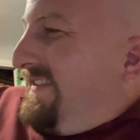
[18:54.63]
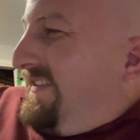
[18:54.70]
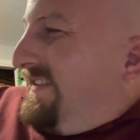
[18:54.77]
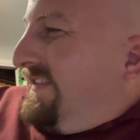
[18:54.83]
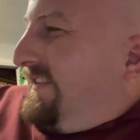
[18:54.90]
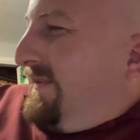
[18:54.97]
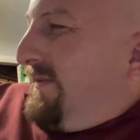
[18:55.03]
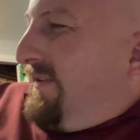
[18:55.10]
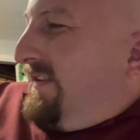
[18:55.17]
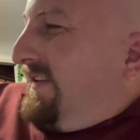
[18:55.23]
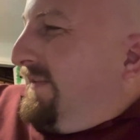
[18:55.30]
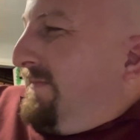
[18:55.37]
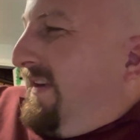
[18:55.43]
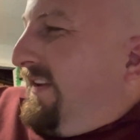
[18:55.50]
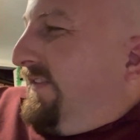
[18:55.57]
somewhat
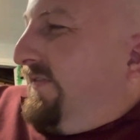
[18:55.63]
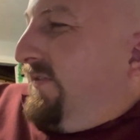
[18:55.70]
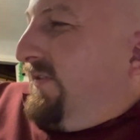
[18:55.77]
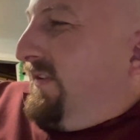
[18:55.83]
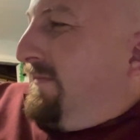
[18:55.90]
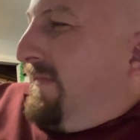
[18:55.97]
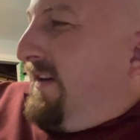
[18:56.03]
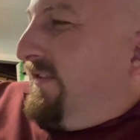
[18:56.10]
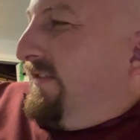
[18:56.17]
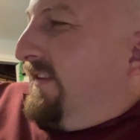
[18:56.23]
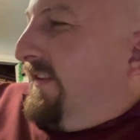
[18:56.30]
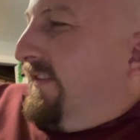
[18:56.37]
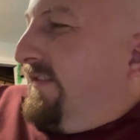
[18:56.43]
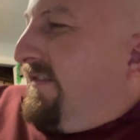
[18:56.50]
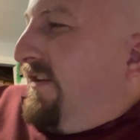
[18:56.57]
it makes for a much
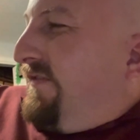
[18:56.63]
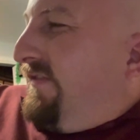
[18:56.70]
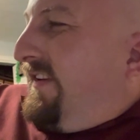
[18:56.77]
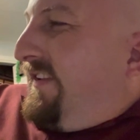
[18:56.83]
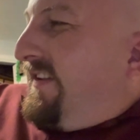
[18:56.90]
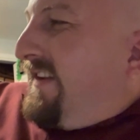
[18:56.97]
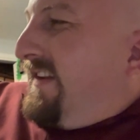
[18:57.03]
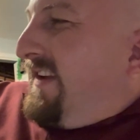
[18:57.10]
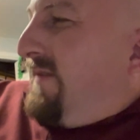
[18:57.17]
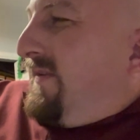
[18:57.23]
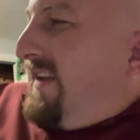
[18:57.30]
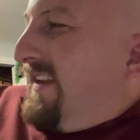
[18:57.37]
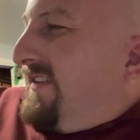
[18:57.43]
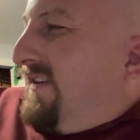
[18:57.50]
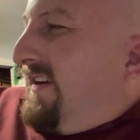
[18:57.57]
less stress-free Sunday
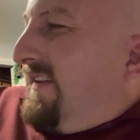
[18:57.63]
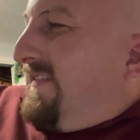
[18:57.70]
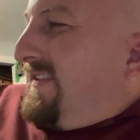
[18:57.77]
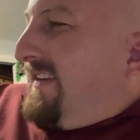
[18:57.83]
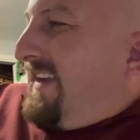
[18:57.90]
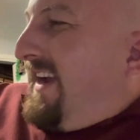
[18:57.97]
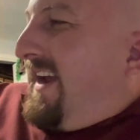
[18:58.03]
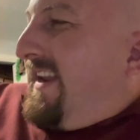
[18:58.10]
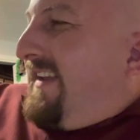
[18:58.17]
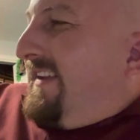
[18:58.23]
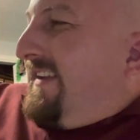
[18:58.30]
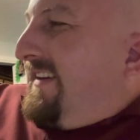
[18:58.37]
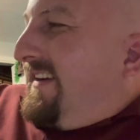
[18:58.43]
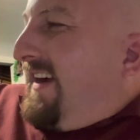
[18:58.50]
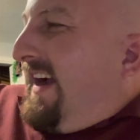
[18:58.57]
when I don't even look at it.
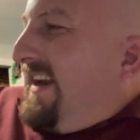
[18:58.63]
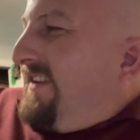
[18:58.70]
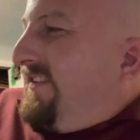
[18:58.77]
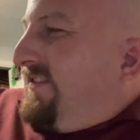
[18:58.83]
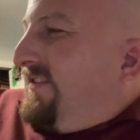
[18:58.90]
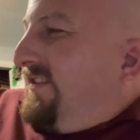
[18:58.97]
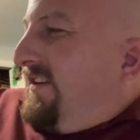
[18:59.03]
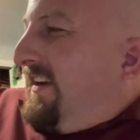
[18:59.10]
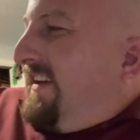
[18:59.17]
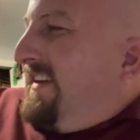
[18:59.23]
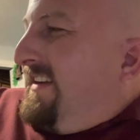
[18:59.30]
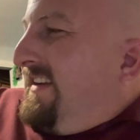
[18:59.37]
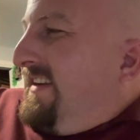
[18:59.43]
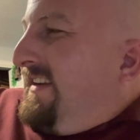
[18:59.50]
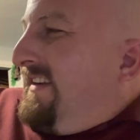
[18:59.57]
I just look
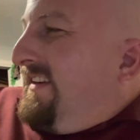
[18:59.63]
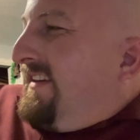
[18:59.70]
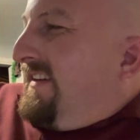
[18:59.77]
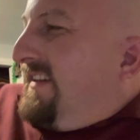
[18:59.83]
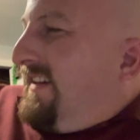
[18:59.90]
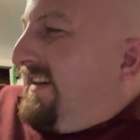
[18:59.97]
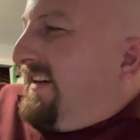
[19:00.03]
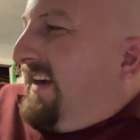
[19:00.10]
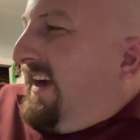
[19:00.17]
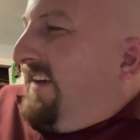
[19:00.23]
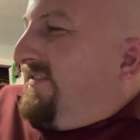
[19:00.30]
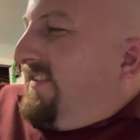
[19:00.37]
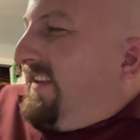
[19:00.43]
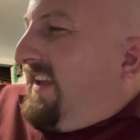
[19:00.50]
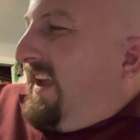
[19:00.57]
uh,
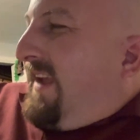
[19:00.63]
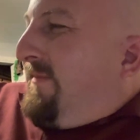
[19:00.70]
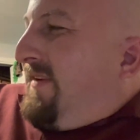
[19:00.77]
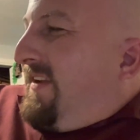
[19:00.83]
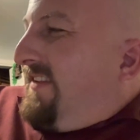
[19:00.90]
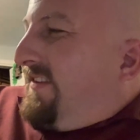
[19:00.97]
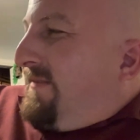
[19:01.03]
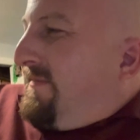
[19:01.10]
after the game ends on